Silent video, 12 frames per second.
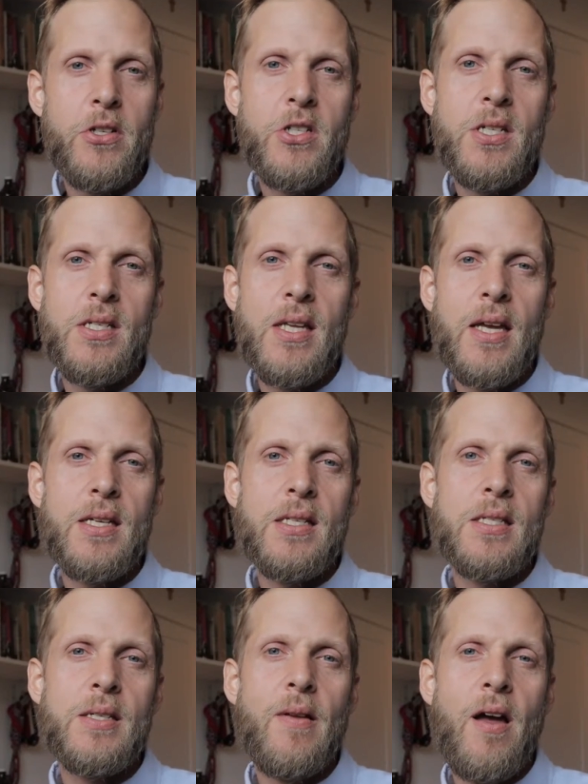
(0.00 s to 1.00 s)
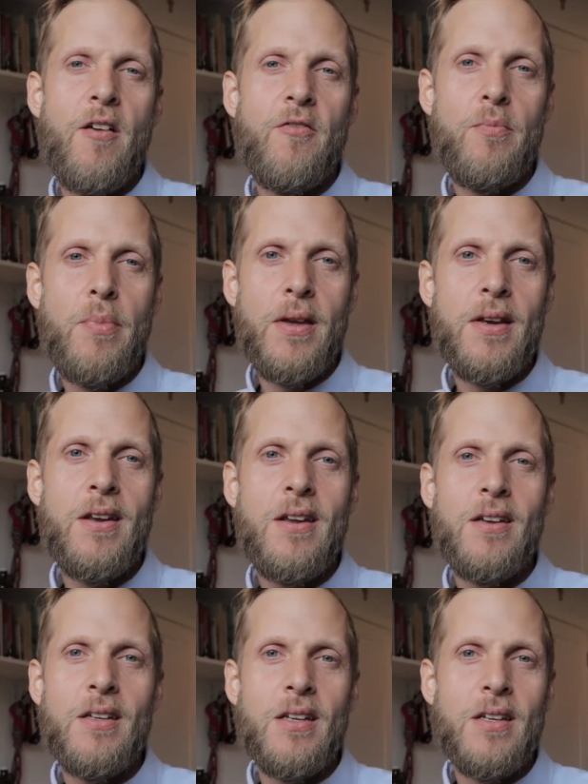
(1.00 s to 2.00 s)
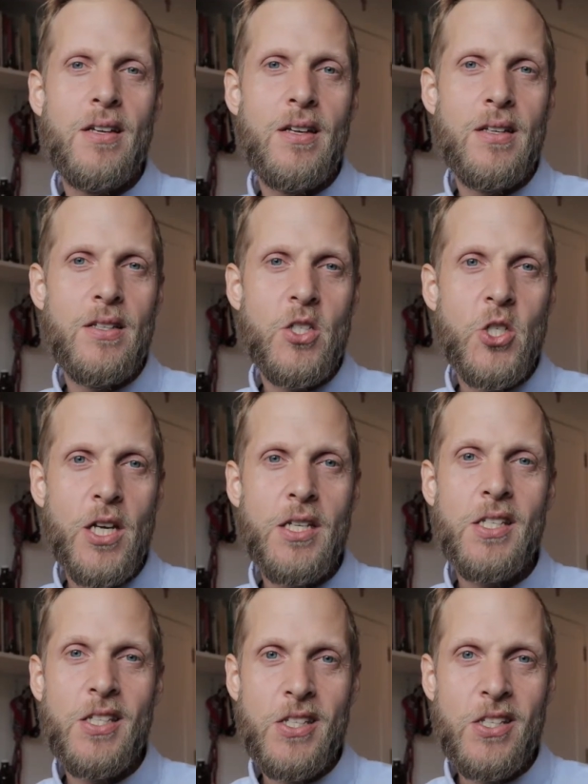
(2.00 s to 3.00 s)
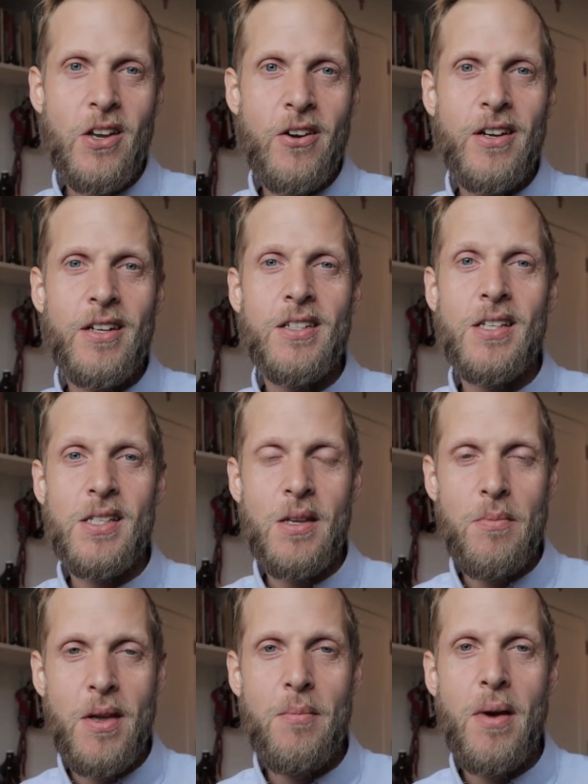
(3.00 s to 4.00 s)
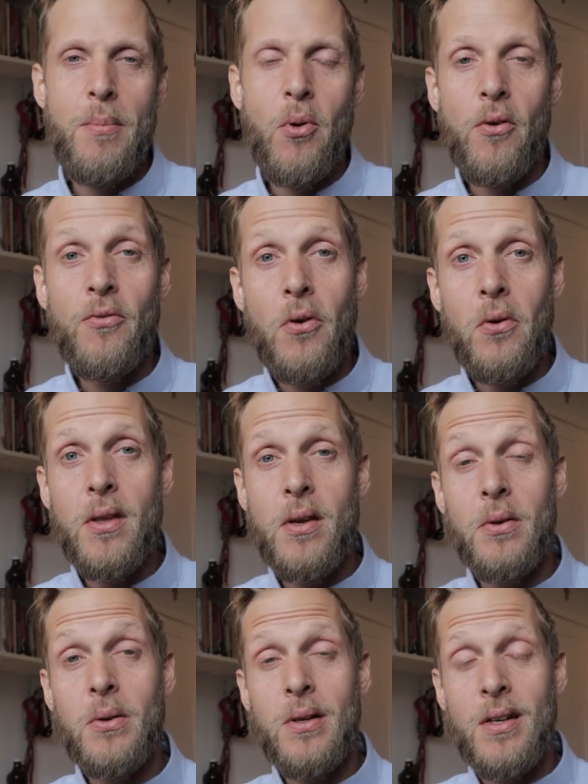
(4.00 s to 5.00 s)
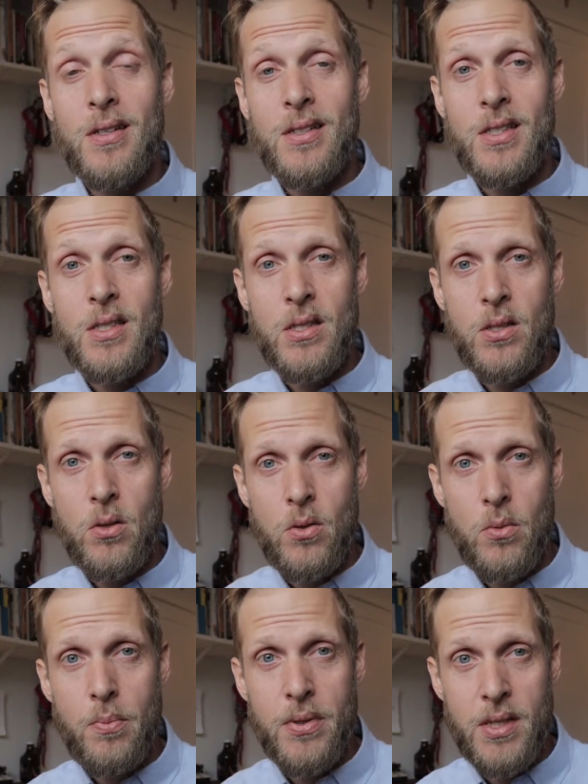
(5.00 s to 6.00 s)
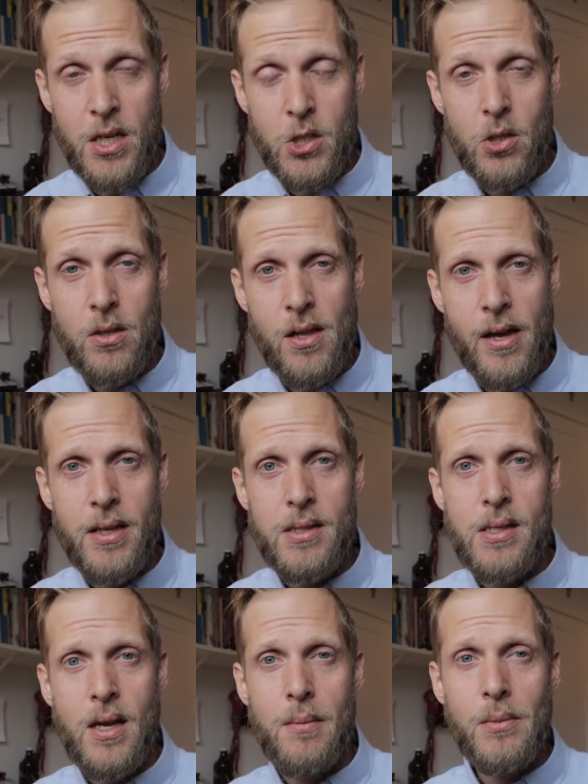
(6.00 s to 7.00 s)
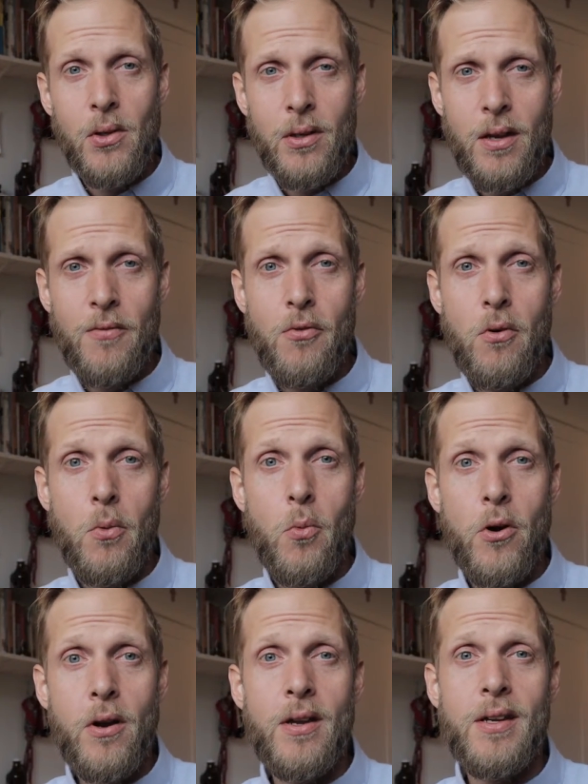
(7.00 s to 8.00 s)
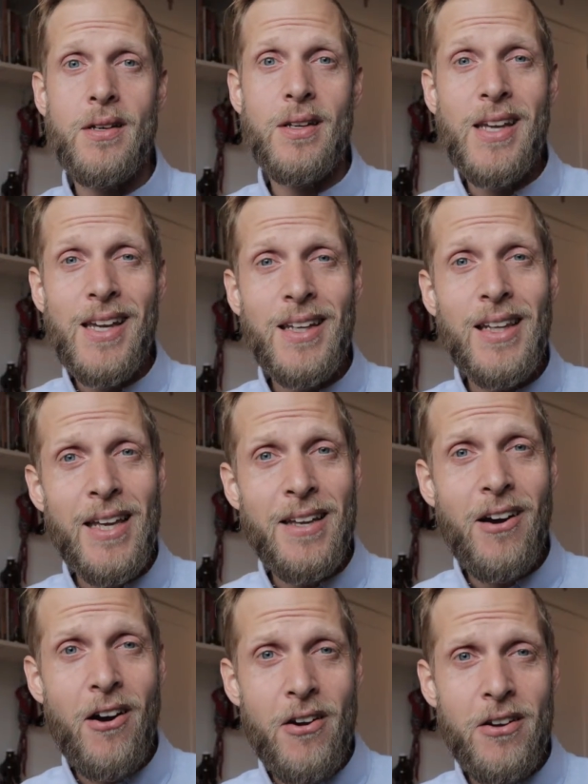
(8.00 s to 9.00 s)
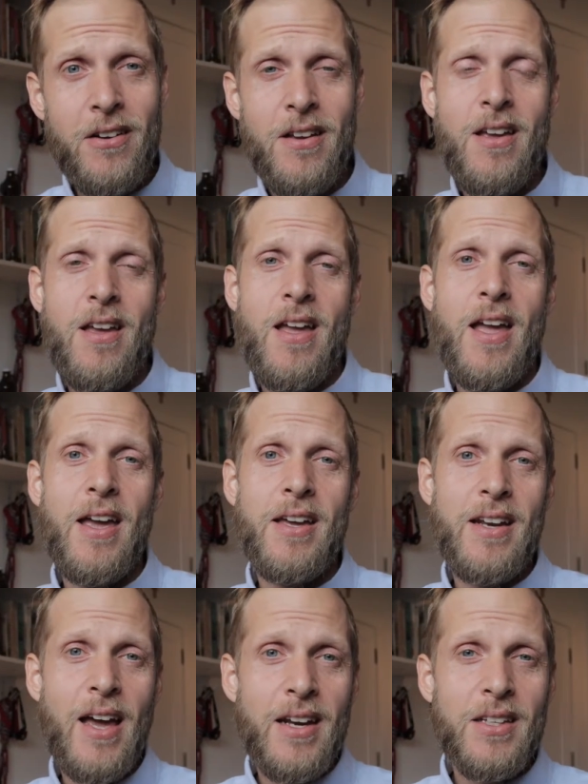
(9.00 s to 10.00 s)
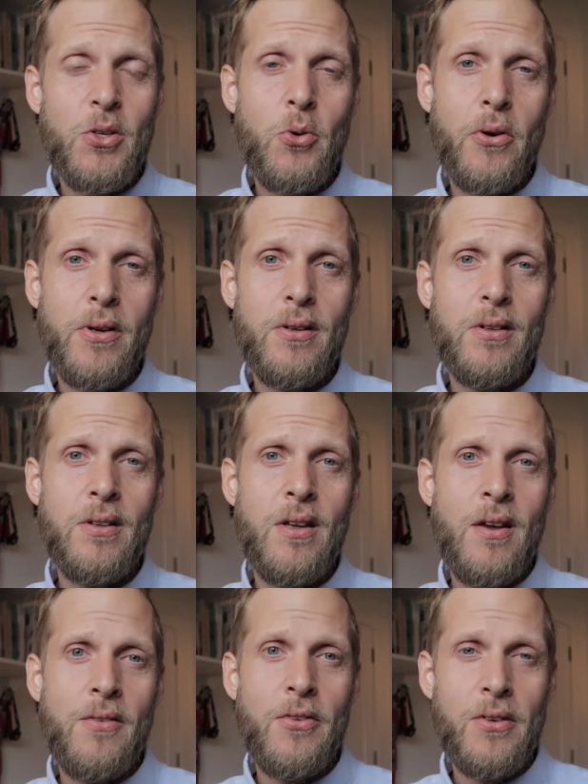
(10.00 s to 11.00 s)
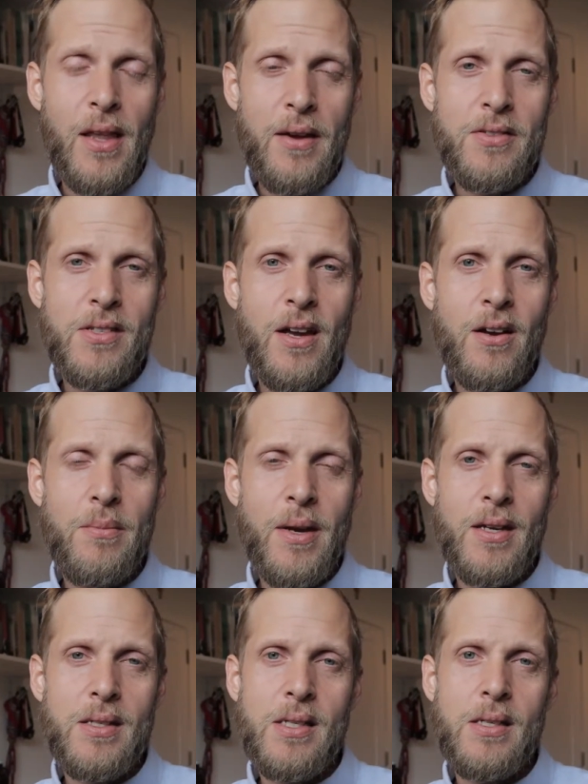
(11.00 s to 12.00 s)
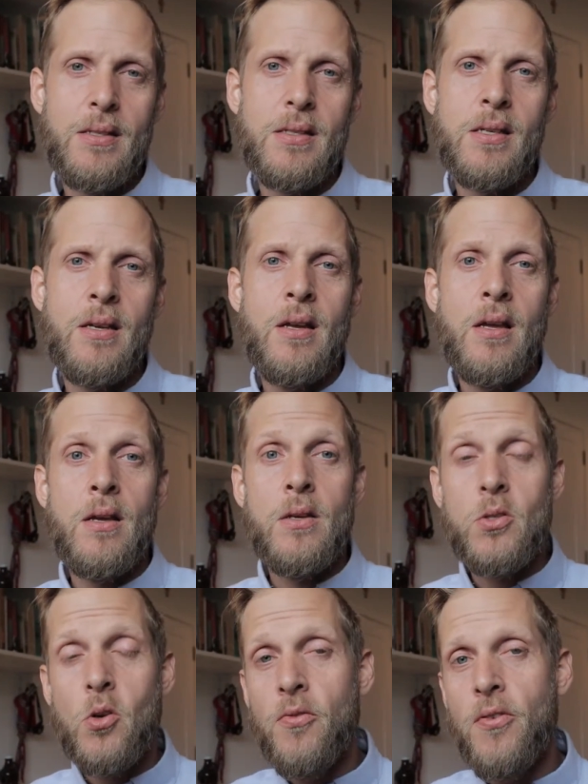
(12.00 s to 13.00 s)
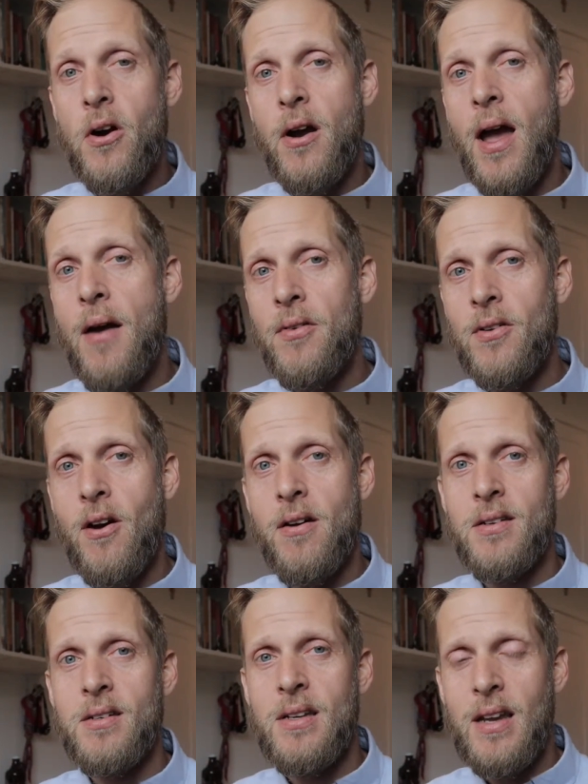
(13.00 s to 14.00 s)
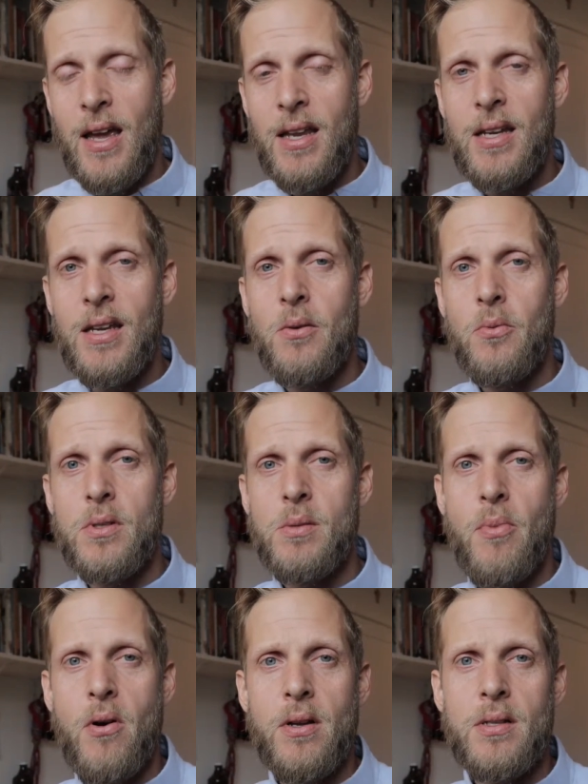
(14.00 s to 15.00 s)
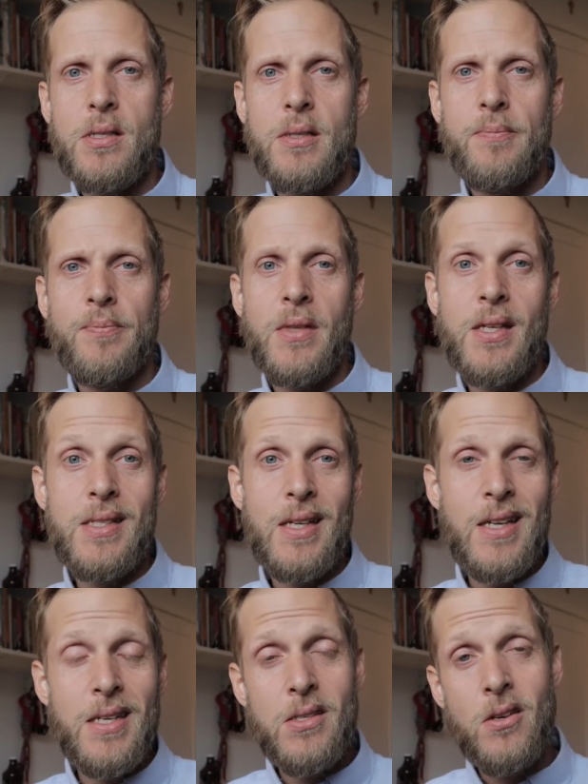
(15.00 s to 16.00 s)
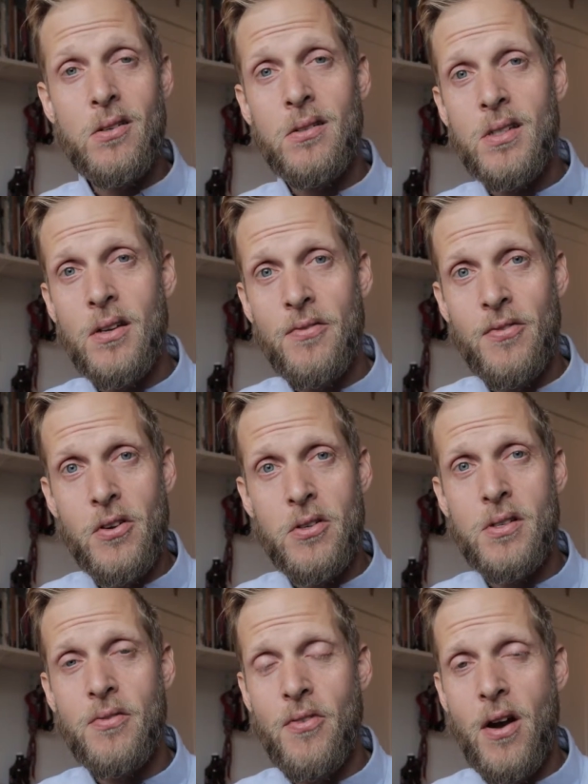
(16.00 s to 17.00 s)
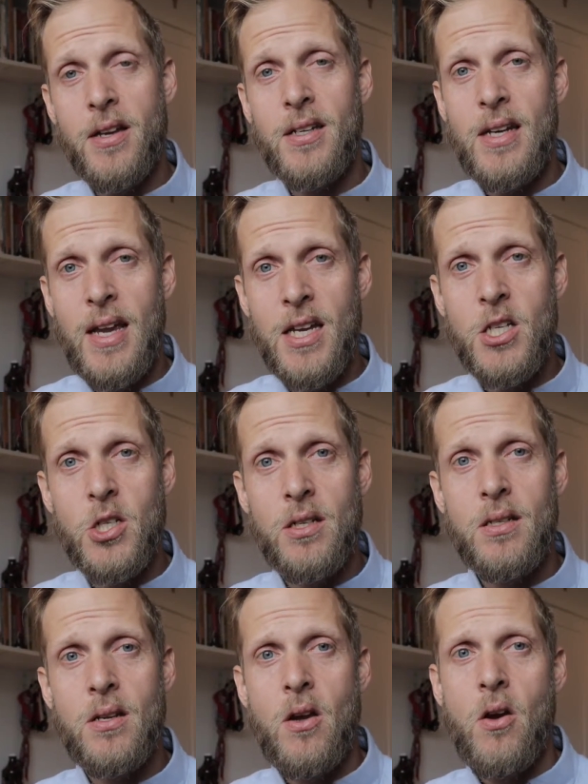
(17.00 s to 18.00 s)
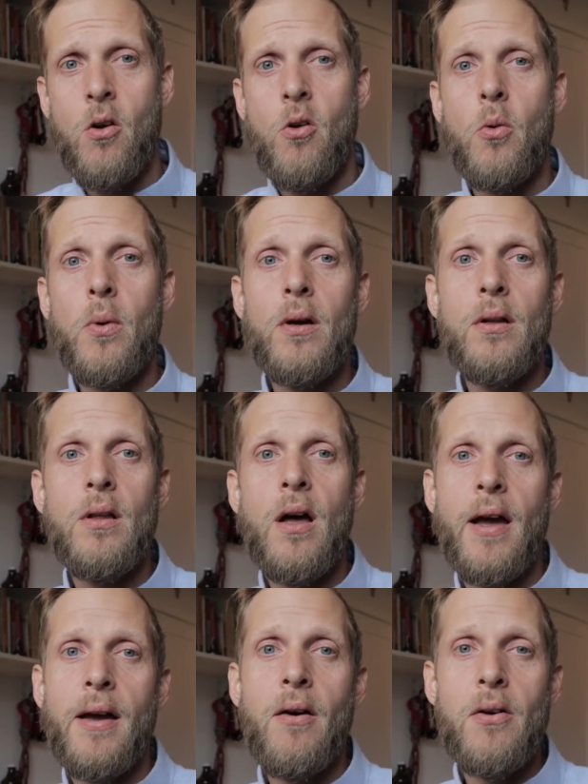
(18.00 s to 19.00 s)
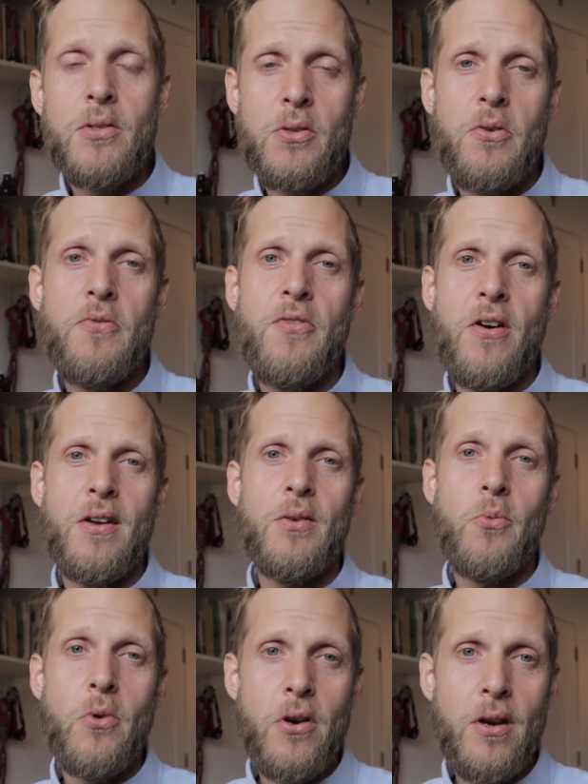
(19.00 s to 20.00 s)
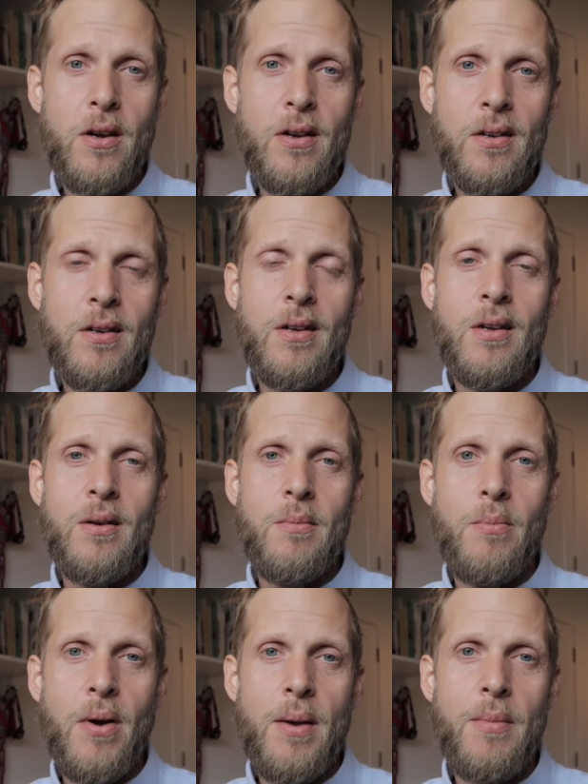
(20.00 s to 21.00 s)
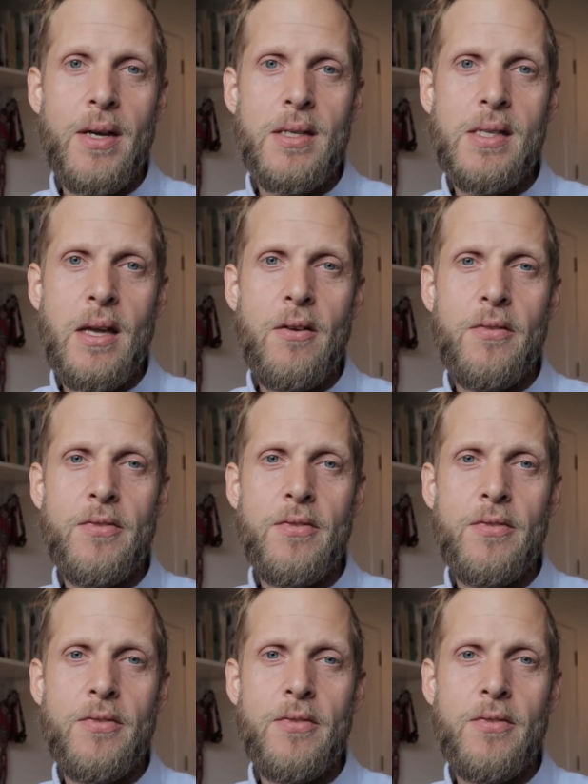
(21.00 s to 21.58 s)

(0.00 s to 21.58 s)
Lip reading: She says, I've been just starting to submit my portfolio to potential clients. I'm looking for work in kidlit art and editorial for lifestyle magazines. So far, I haven't gotten any response. Is it easier to first find an agent, or will I also find work by myself?